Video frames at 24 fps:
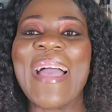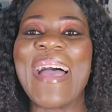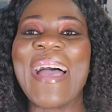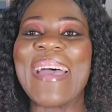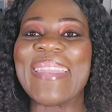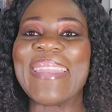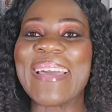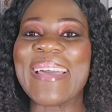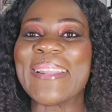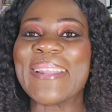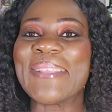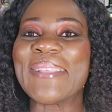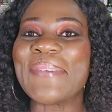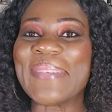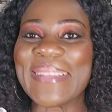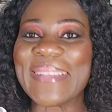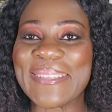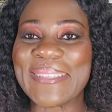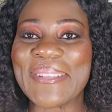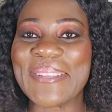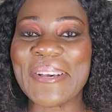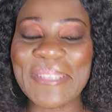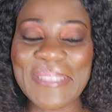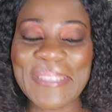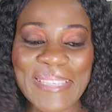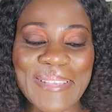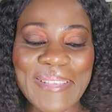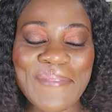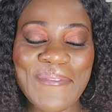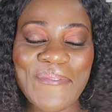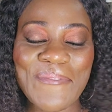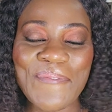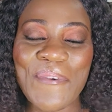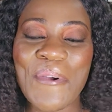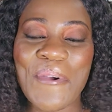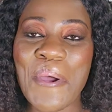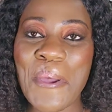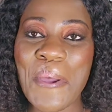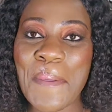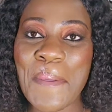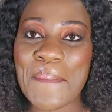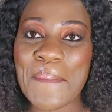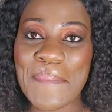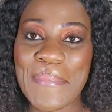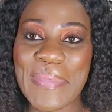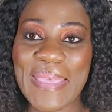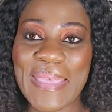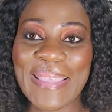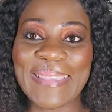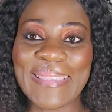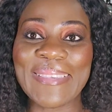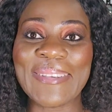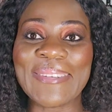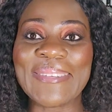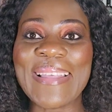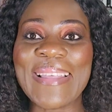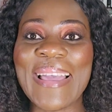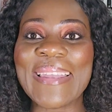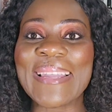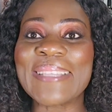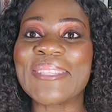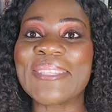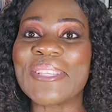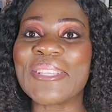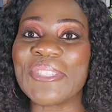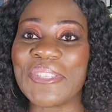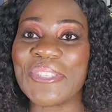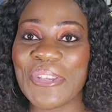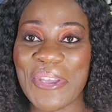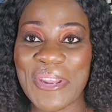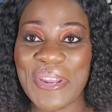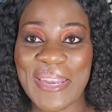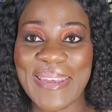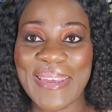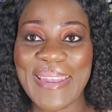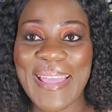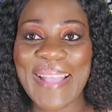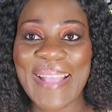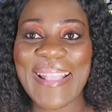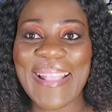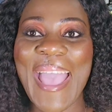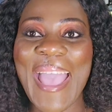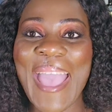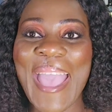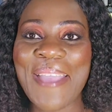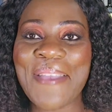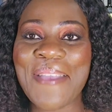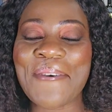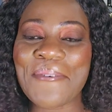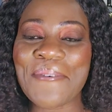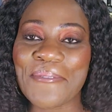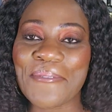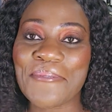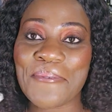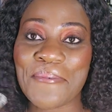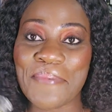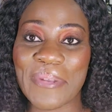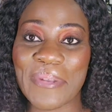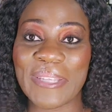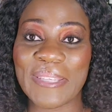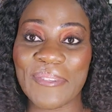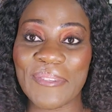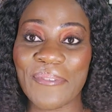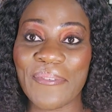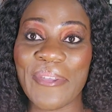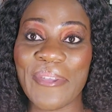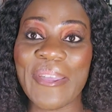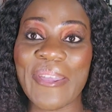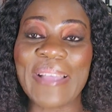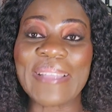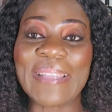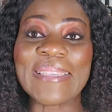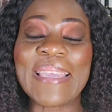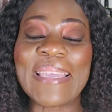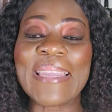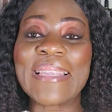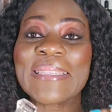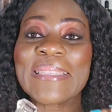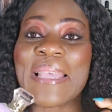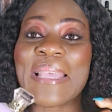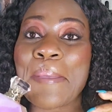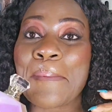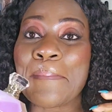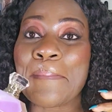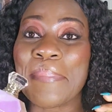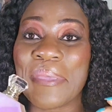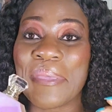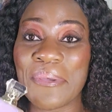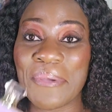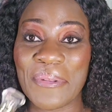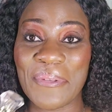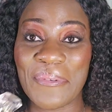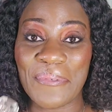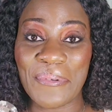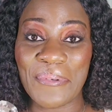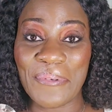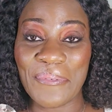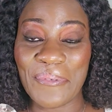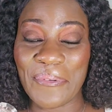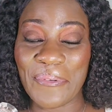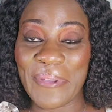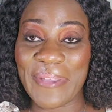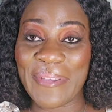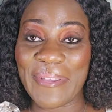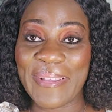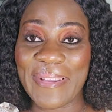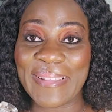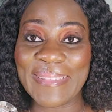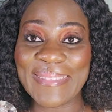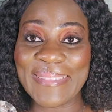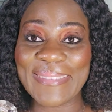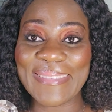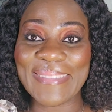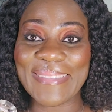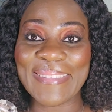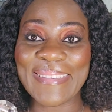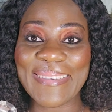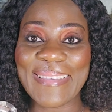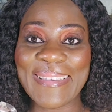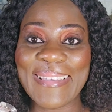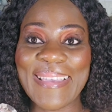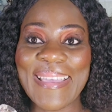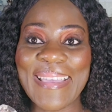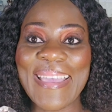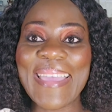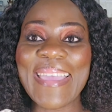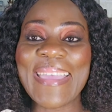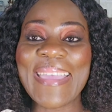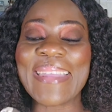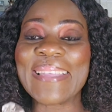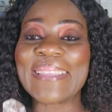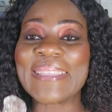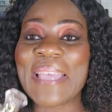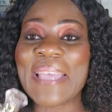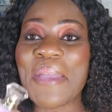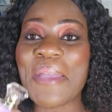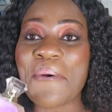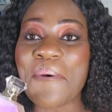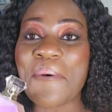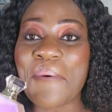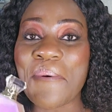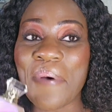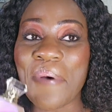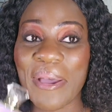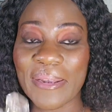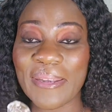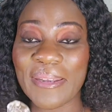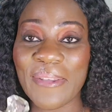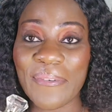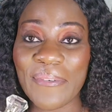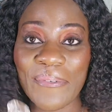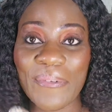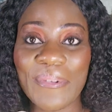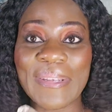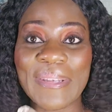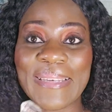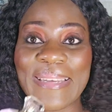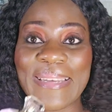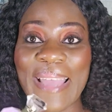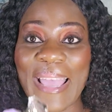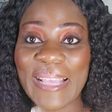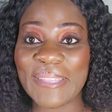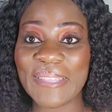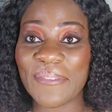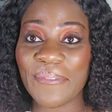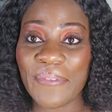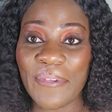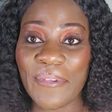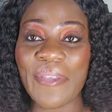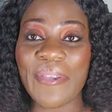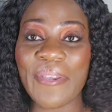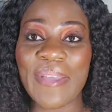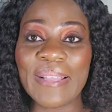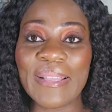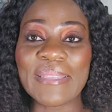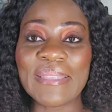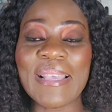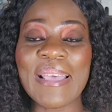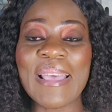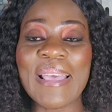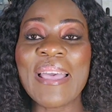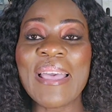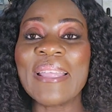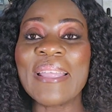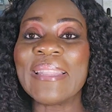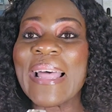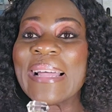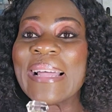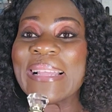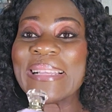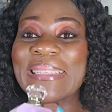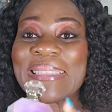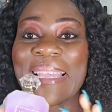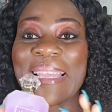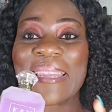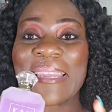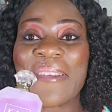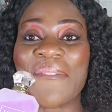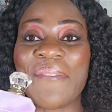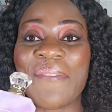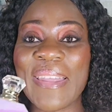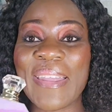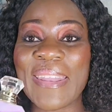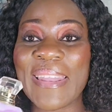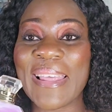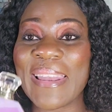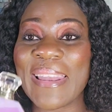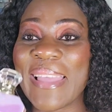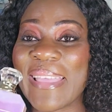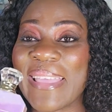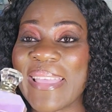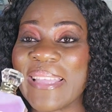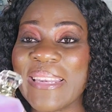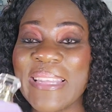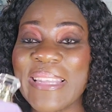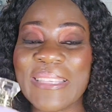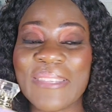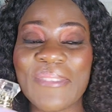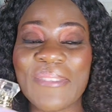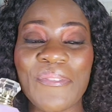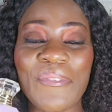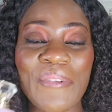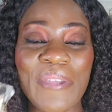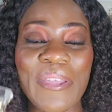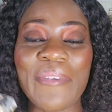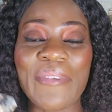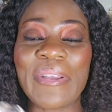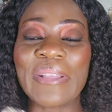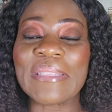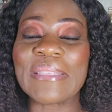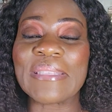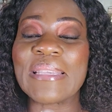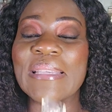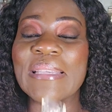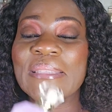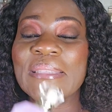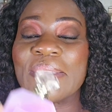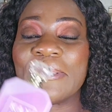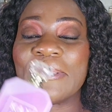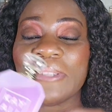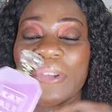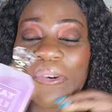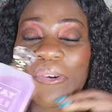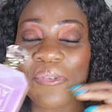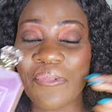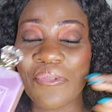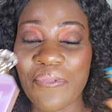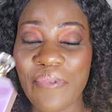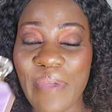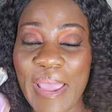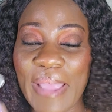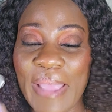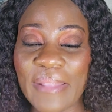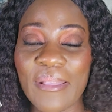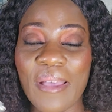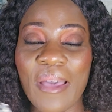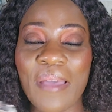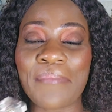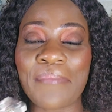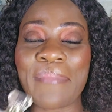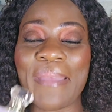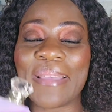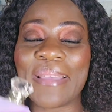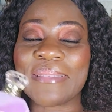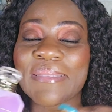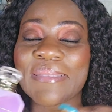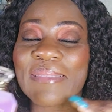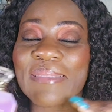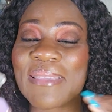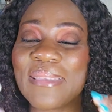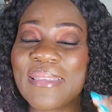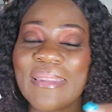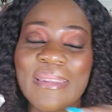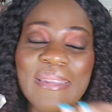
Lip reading: And that is what it does for me. So that is the journey that I go through with this fragrance. It is a beautiful fragrance. It is a wonderful, nice fragrance. And I said the vanilla in this fragrance is done right on my skin.